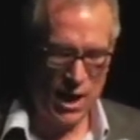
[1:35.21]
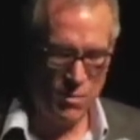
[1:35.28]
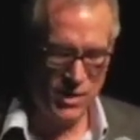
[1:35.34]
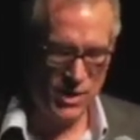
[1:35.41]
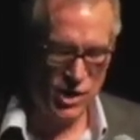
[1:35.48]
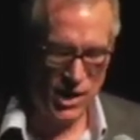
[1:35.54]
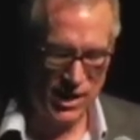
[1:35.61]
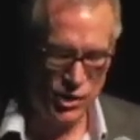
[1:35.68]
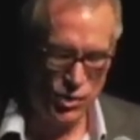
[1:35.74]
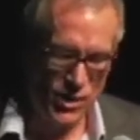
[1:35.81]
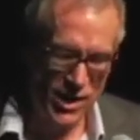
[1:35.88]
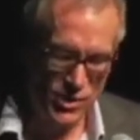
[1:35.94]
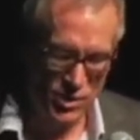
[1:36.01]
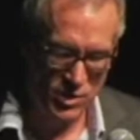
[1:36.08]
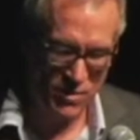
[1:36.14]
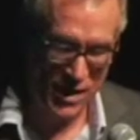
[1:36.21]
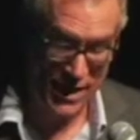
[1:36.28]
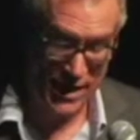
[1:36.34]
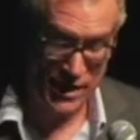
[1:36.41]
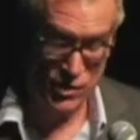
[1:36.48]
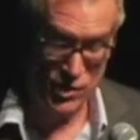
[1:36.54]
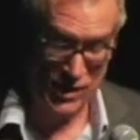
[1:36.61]
how much I treasured
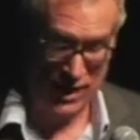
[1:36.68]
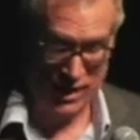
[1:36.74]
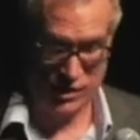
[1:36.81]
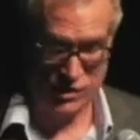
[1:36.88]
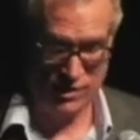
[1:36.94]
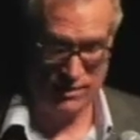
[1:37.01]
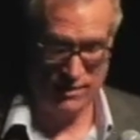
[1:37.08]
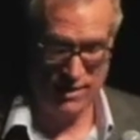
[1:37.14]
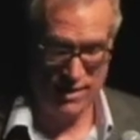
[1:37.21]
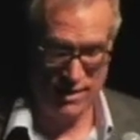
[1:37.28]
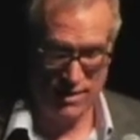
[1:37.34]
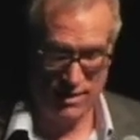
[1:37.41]
my education.